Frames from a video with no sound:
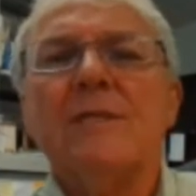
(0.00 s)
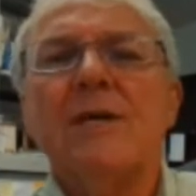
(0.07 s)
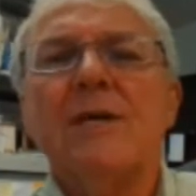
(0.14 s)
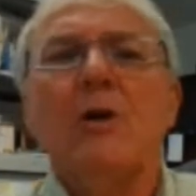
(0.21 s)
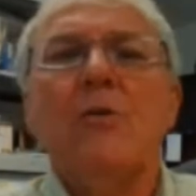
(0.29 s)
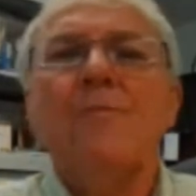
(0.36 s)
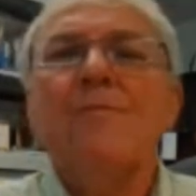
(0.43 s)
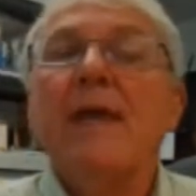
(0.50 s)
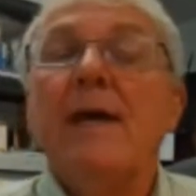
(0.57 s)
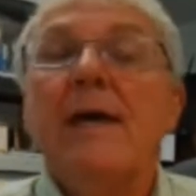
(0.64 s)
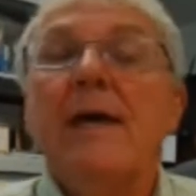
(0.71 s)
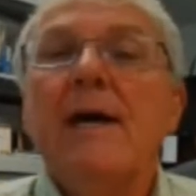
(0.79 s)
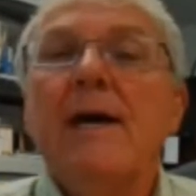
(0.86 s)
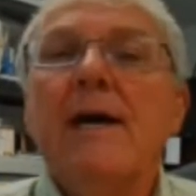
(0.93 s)
So
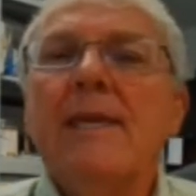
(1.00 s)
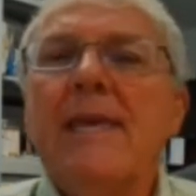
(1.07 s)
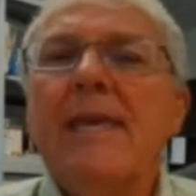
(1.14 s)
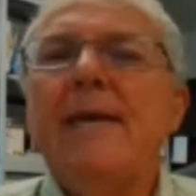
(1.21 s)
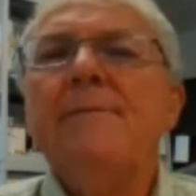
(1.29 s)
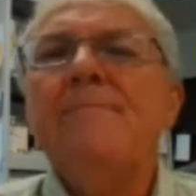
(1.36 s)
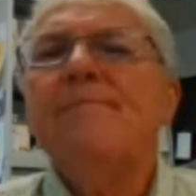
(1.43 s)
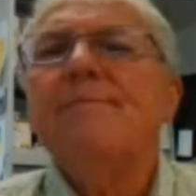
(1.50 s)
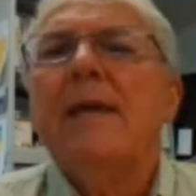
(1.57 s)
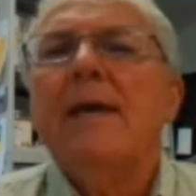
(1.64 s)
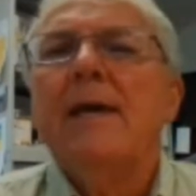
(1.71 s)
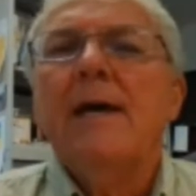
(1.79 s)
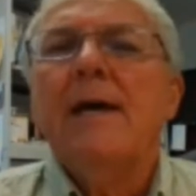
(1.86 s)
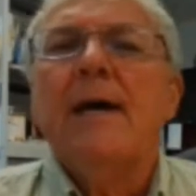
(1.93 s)
again,
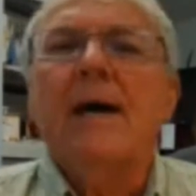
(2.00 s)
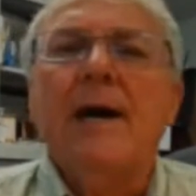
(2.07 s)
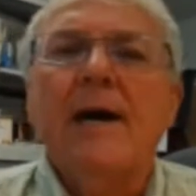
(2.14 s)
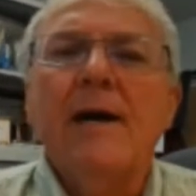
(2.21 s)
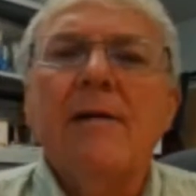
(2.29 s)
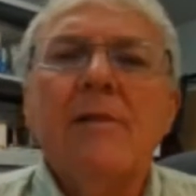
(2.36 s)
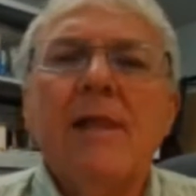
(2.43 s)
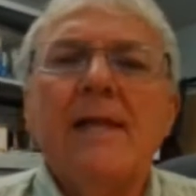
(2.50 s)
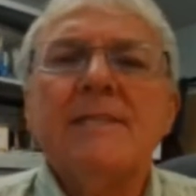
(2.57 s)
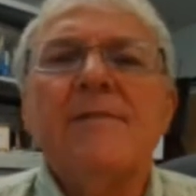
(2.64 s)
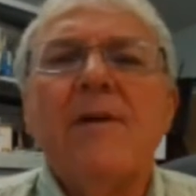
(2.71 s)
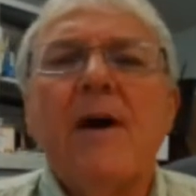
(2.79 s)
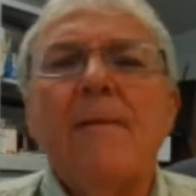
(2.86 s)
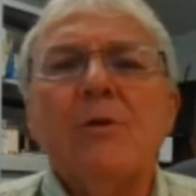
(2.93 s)
lots
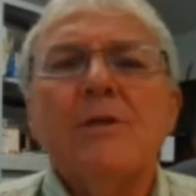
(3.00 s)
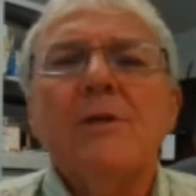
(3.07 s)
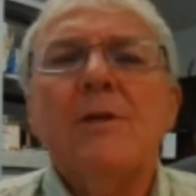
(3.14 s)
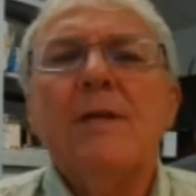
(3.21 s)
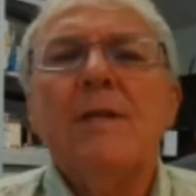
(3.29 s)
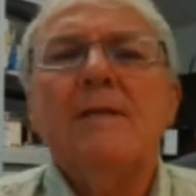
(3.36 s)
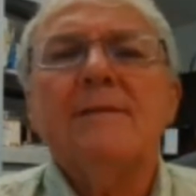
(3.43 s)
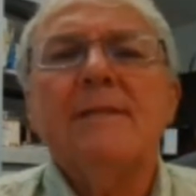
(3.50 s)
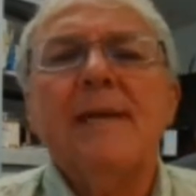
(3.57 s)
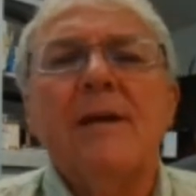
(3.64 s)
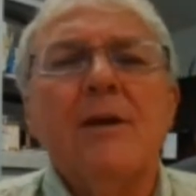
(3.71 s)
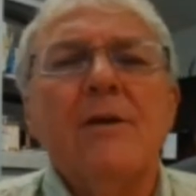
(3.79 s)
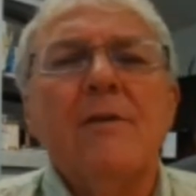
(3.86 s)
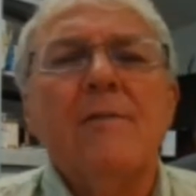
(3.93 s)
of opportunities
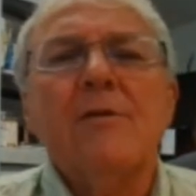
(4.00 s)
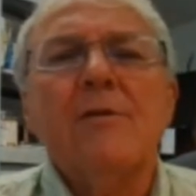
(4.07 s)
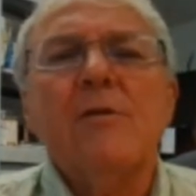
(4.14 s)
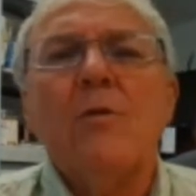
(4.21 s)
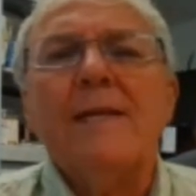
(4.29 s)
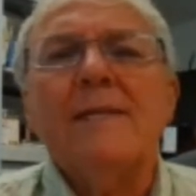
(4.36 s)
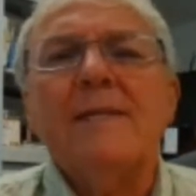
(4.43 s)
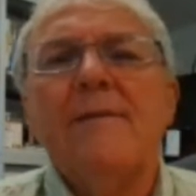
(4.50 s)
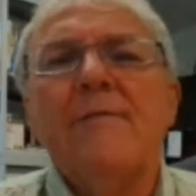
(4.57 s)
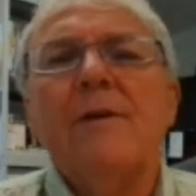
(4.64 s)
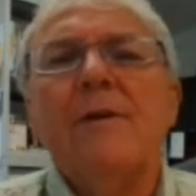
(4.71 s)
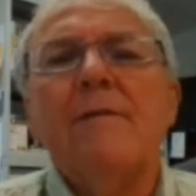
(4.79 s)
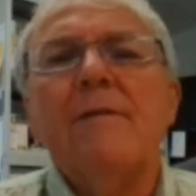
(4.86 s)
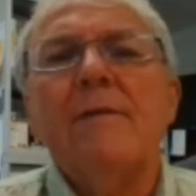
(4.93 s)
there that are quite
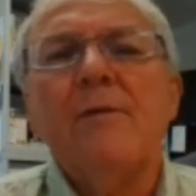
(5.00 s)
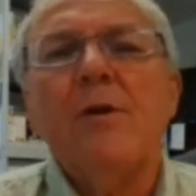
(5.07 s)
different.